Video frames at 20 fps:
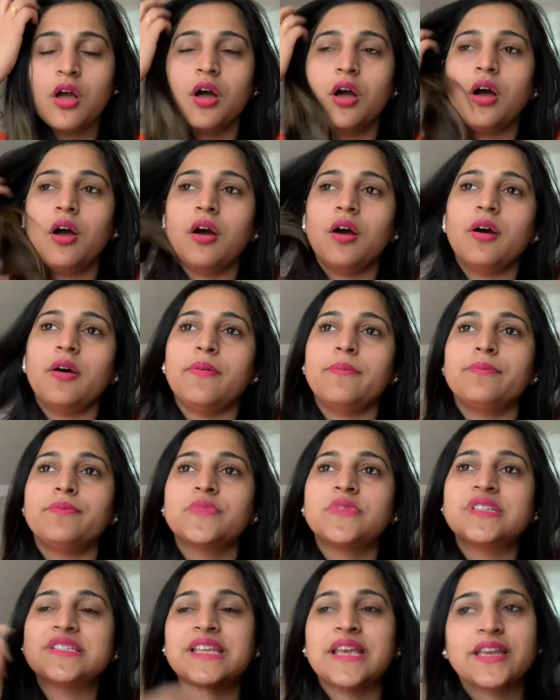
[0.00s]

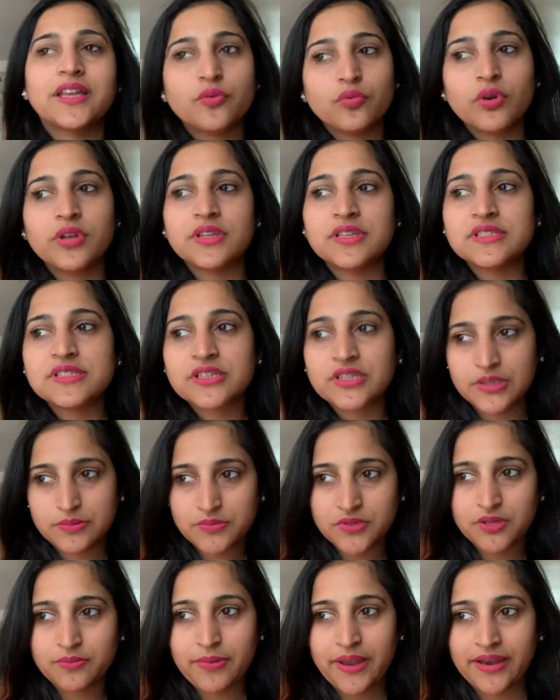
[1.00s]
The second one is
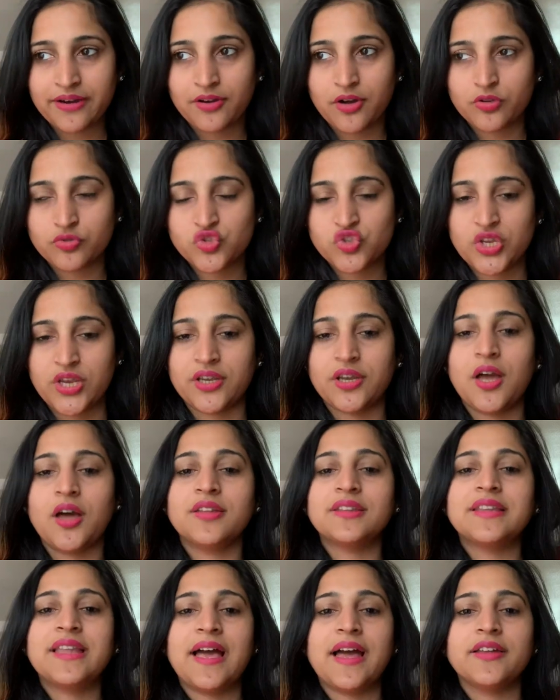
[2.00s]
criminal background check.
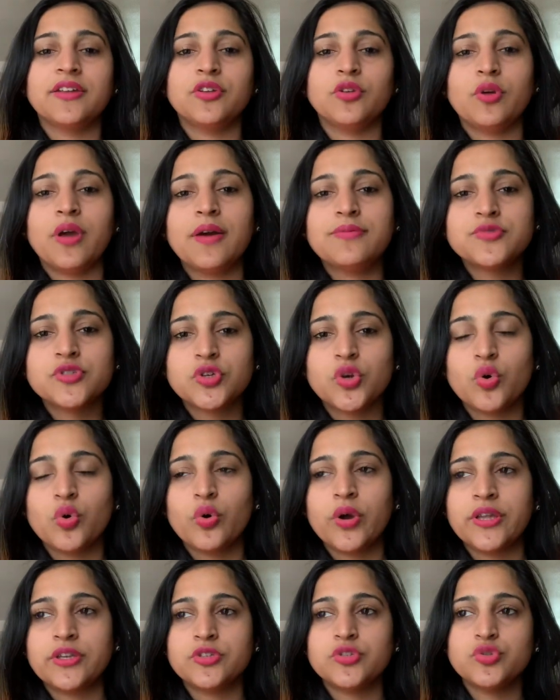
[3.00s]
On that, you have to
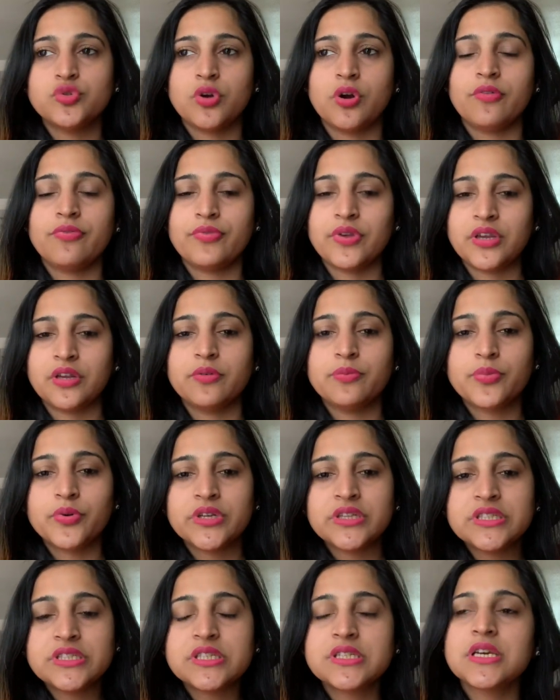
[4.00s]
go and do a
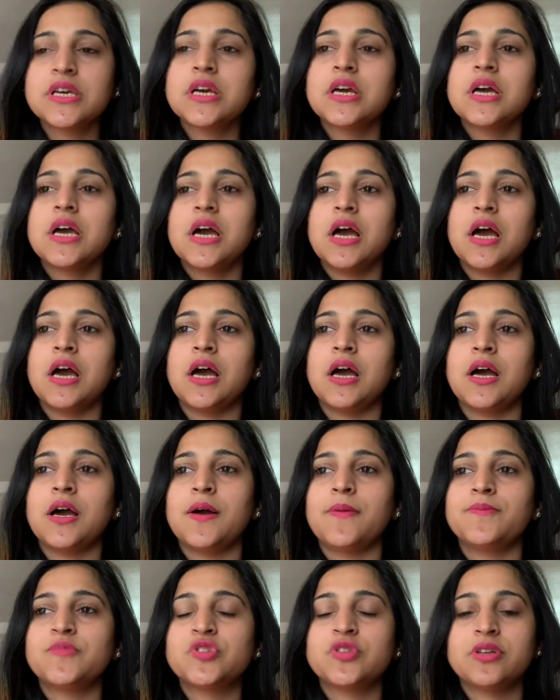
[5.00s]
fingerprint.
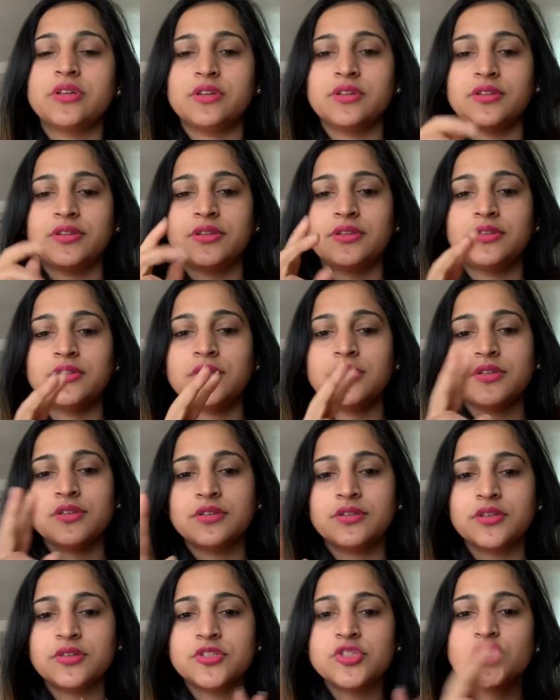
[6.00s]
So
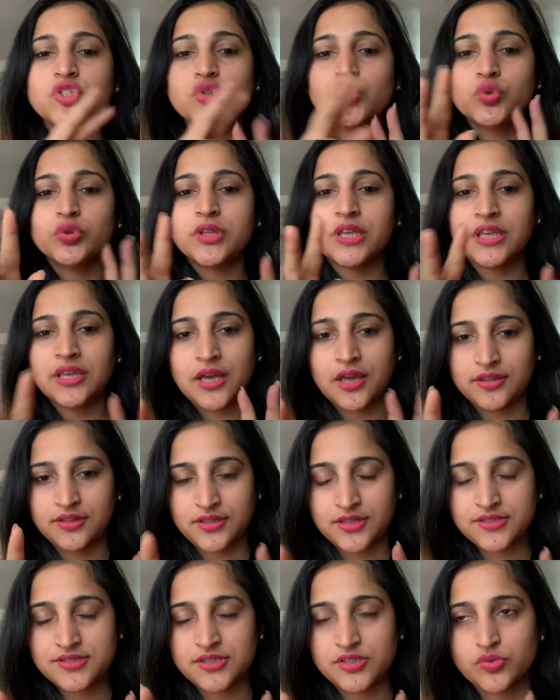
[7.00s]
there is two things on
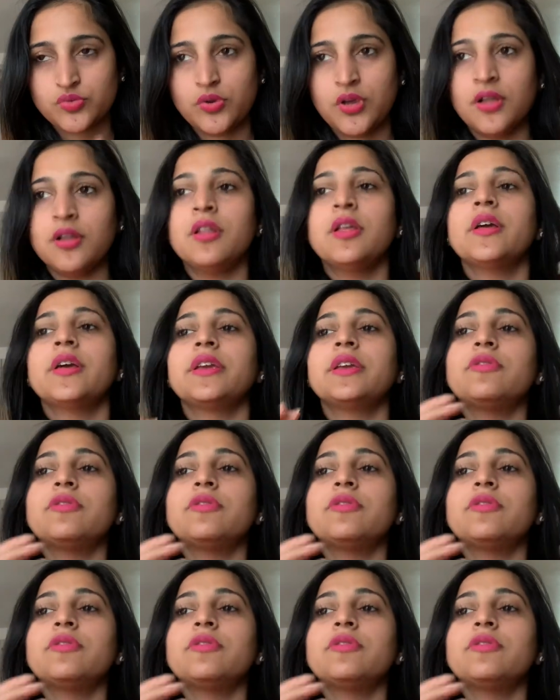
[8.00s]
this as well.